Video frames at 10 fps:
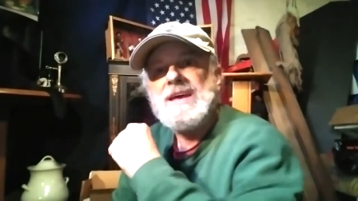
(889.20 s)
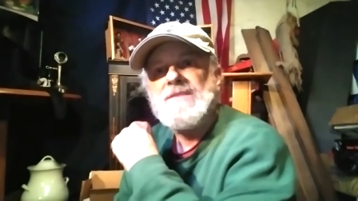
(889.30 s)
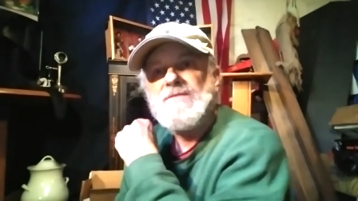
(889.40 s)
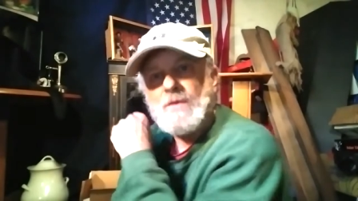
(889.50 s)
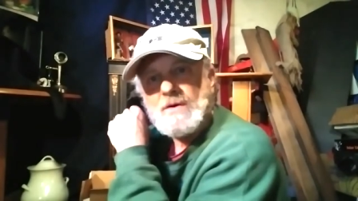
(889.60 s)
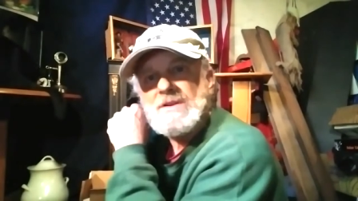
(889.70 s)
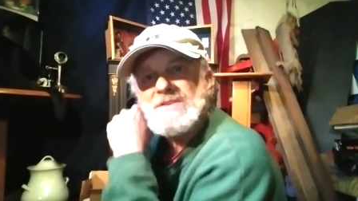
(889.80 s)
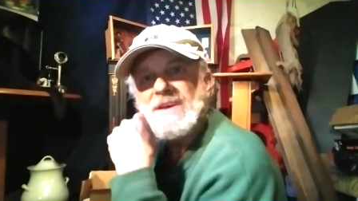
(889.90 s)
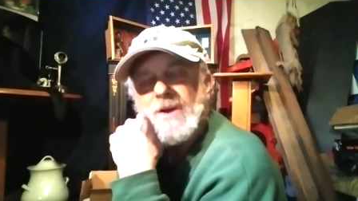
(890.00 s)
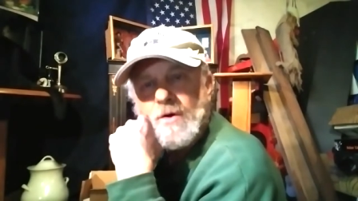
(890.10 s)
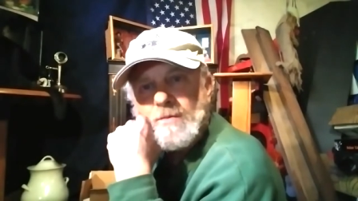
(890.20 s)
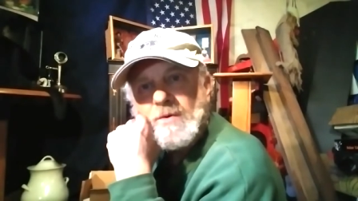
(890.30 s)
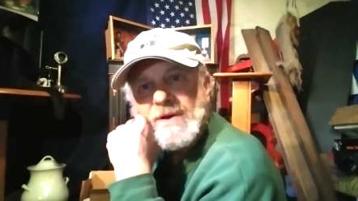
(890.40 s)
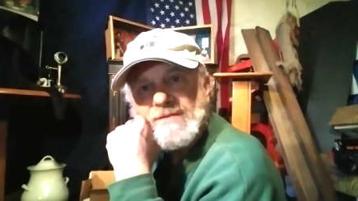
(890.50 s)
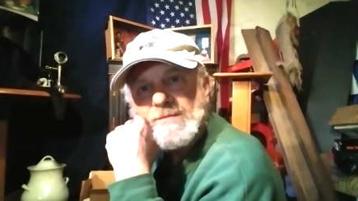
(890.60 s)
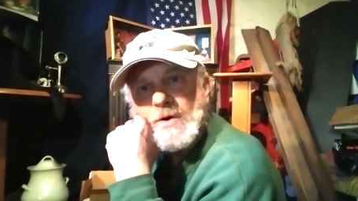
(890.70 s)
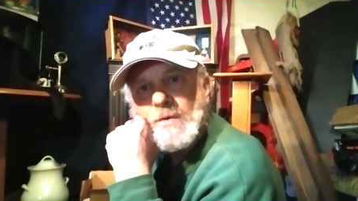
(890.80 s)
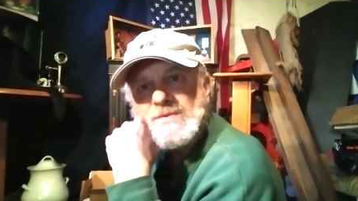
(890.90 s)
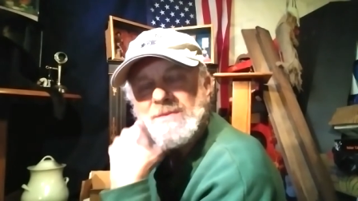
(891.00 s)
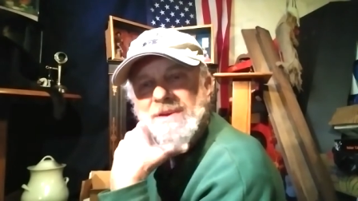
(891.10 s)
And Florida is like a home away from
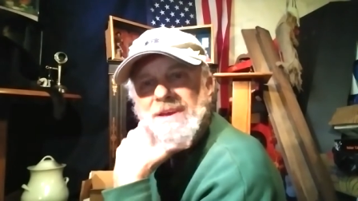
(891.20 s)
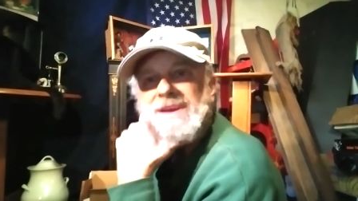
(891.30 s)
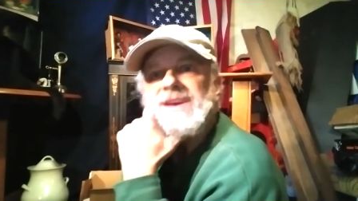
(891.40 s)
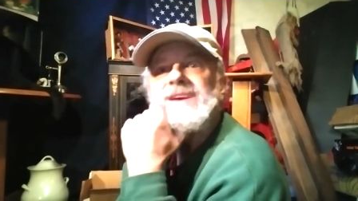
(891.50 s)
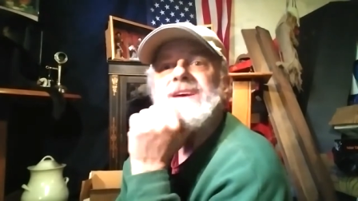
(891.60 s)
home to me.